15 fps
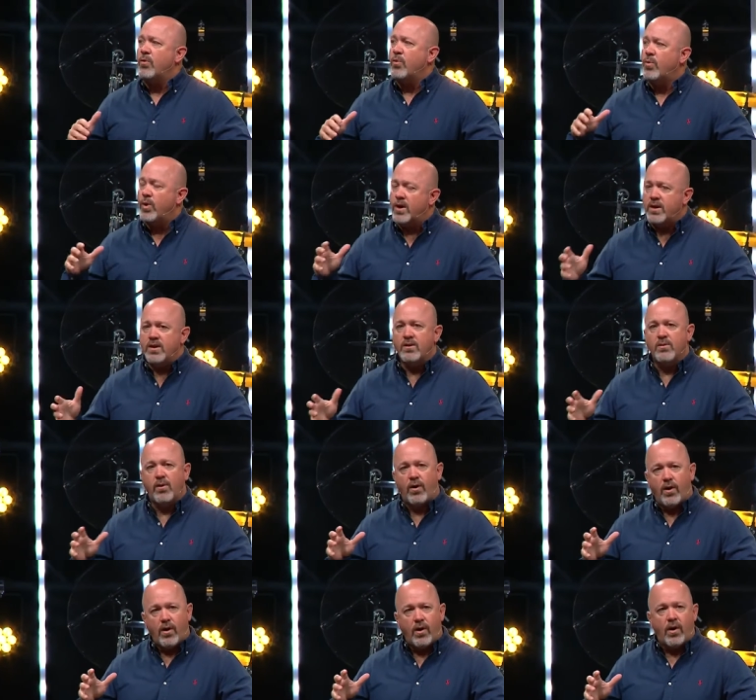where
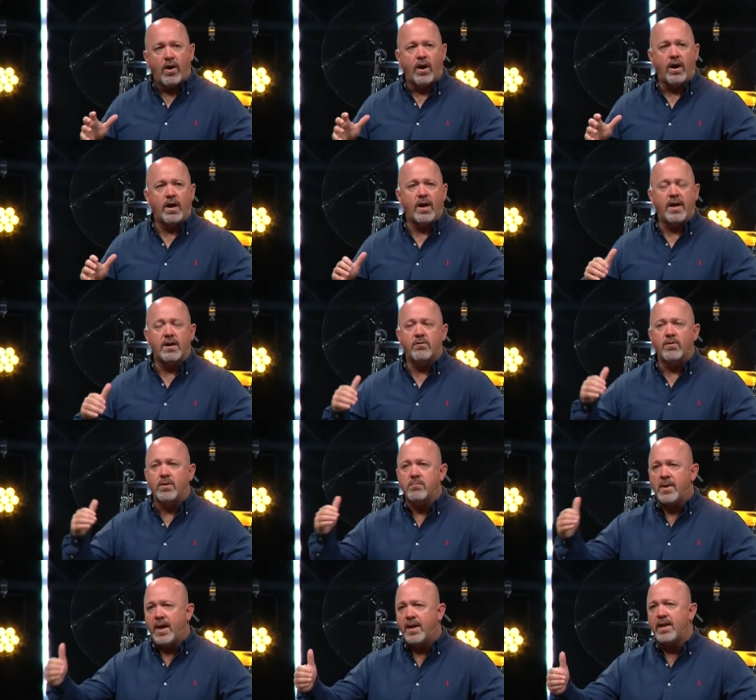you are in
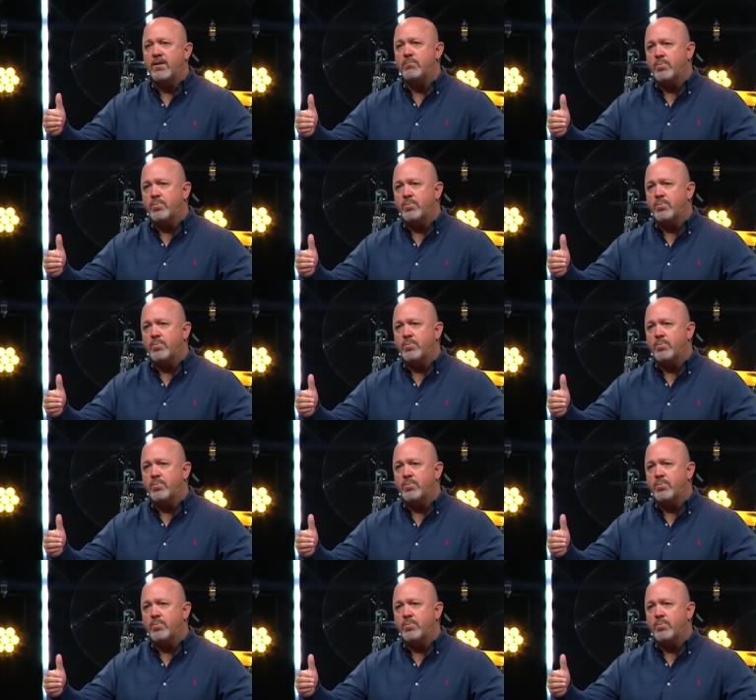remaining